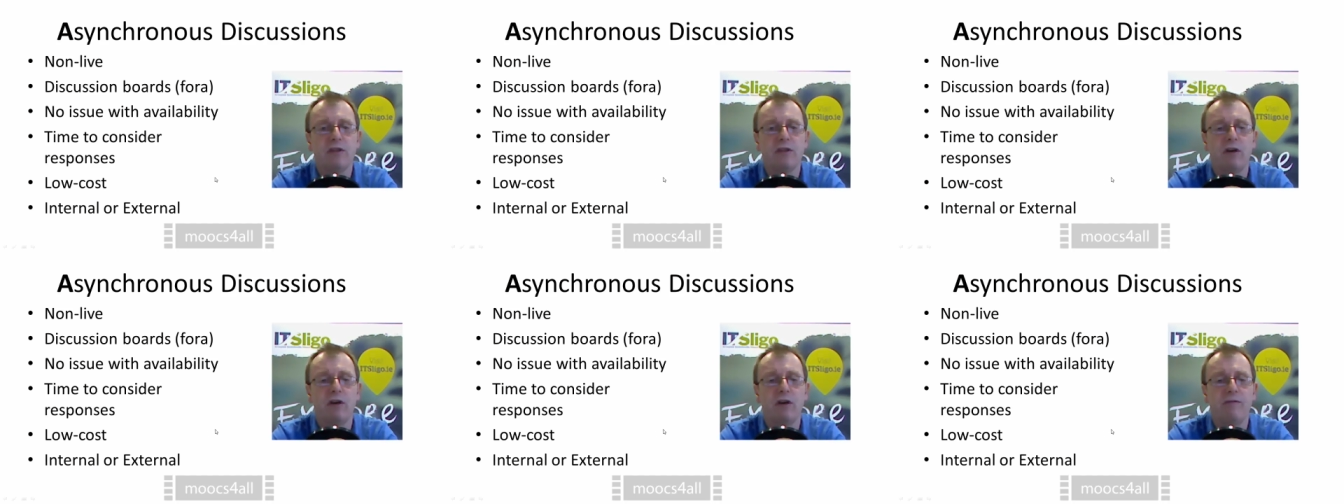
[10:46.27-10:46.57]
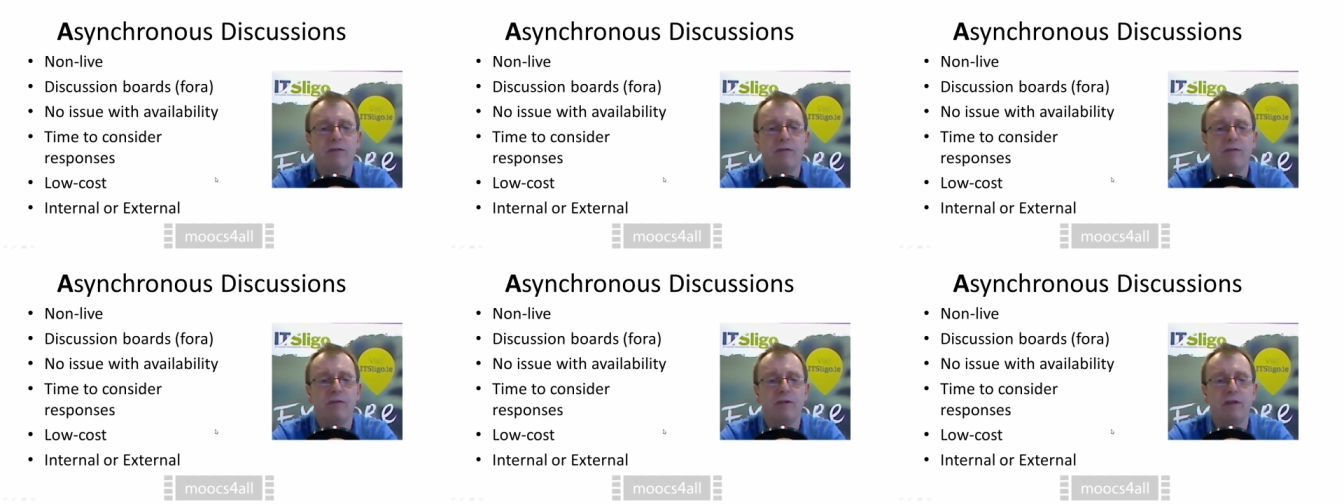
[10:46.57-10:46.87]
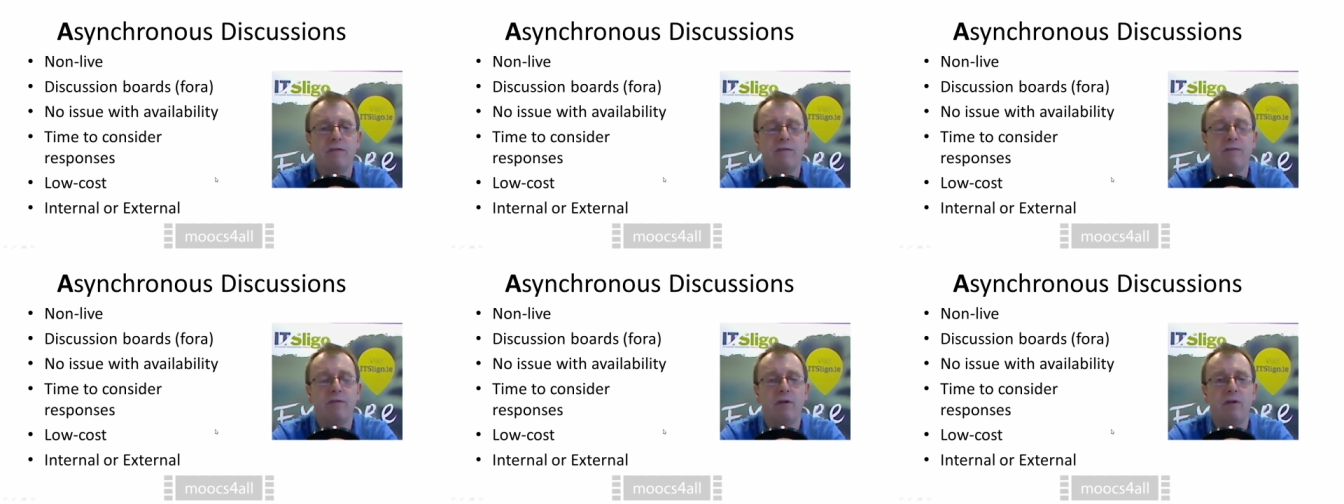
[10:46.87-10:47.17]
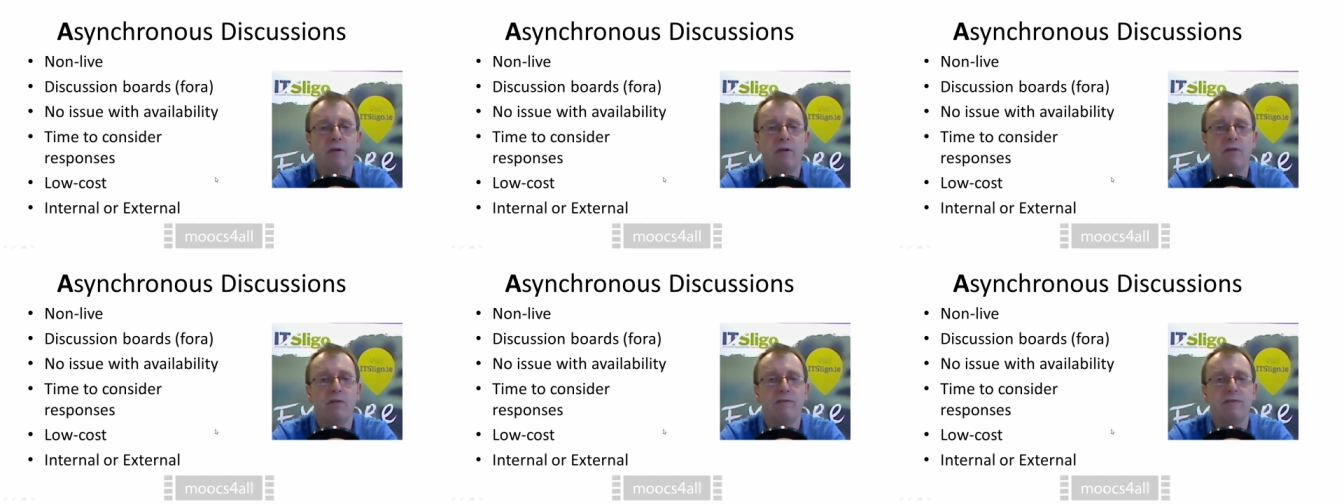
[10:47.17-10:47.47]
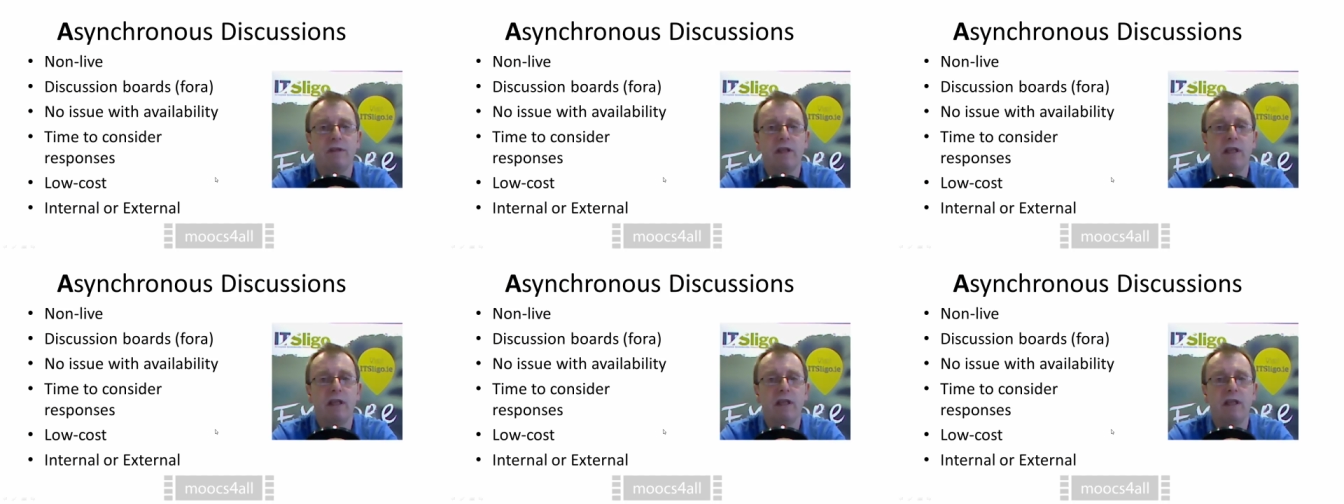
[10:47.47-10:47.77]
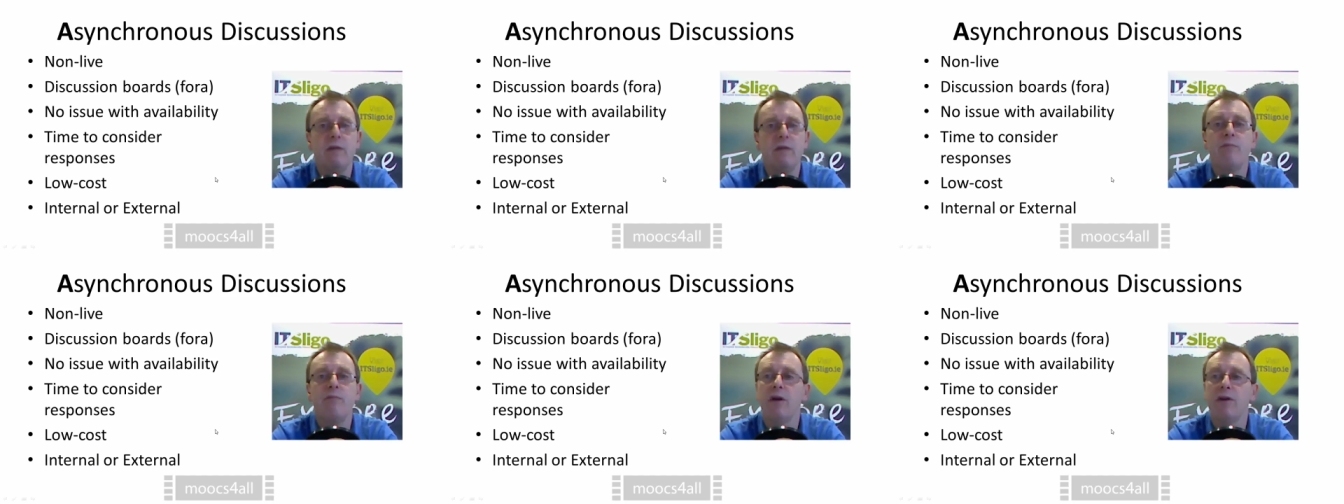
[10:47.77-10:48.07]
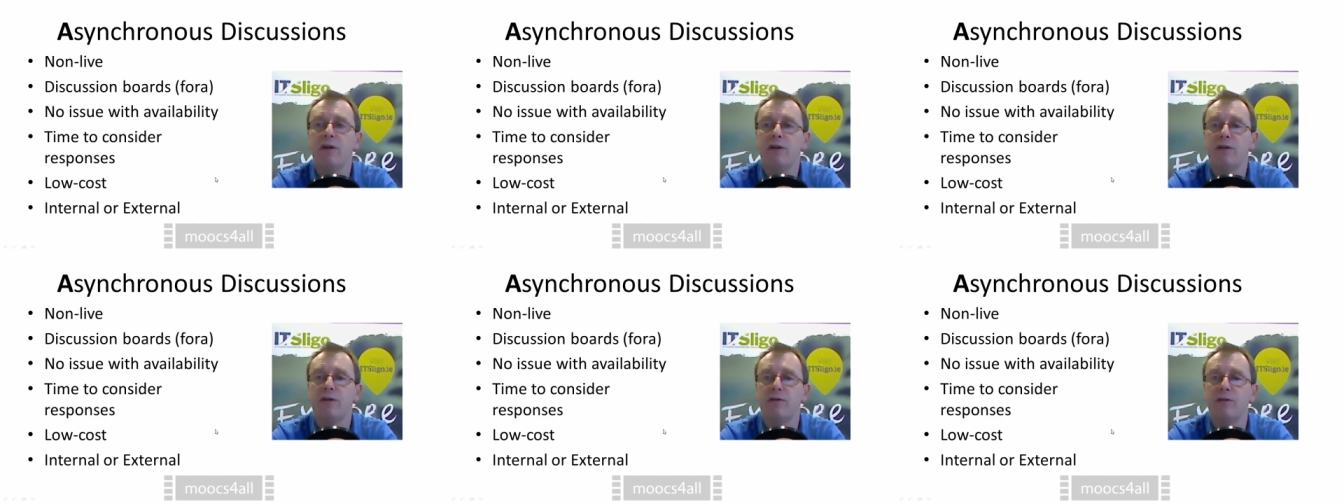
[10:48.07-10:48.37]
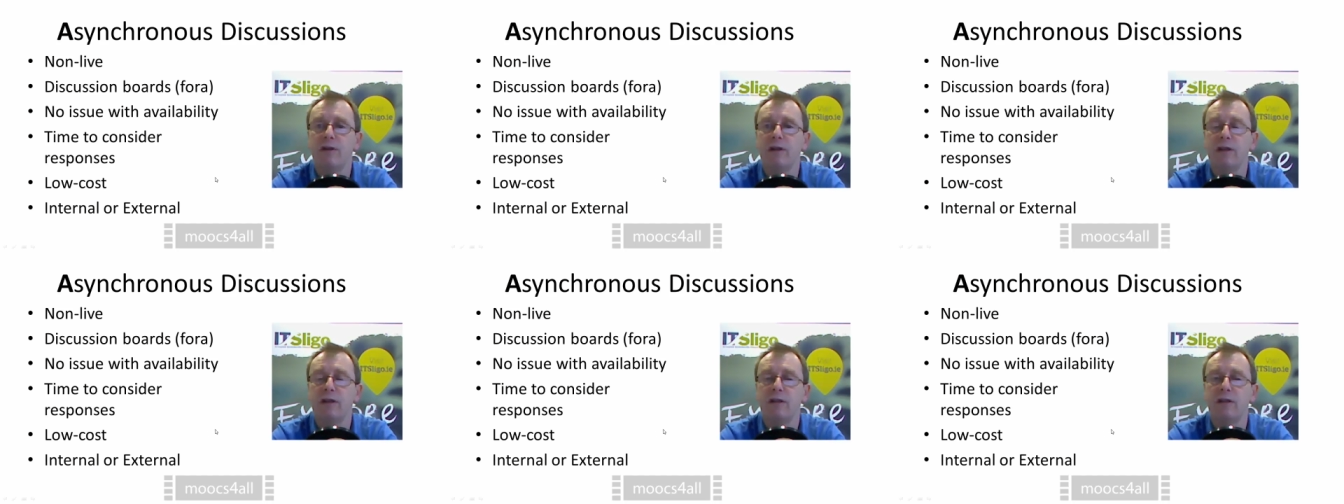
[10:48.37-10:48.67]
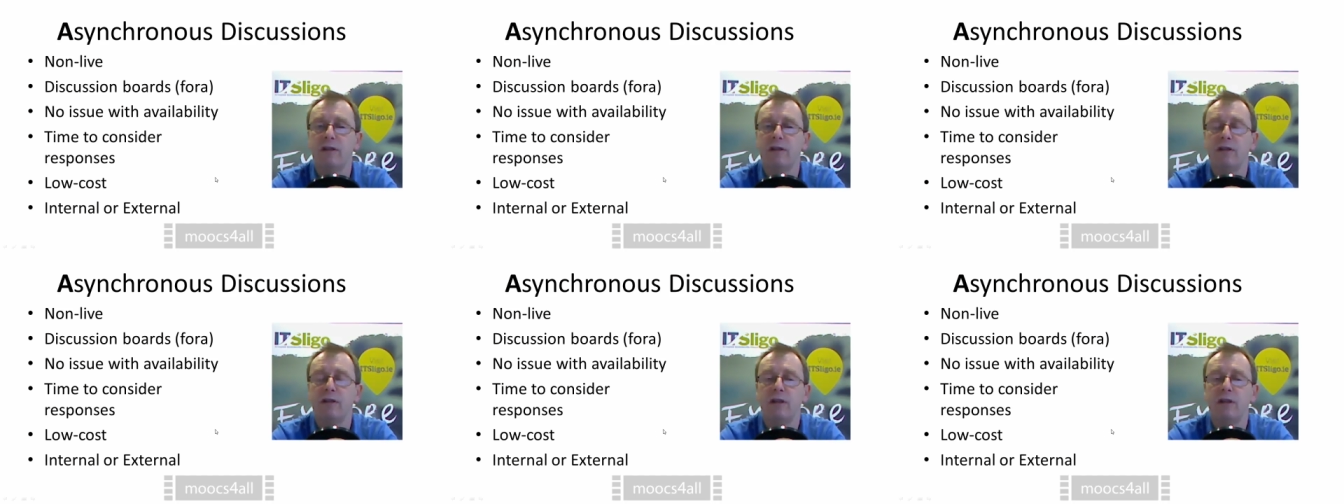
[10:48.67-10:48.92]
or effort involved in monitoring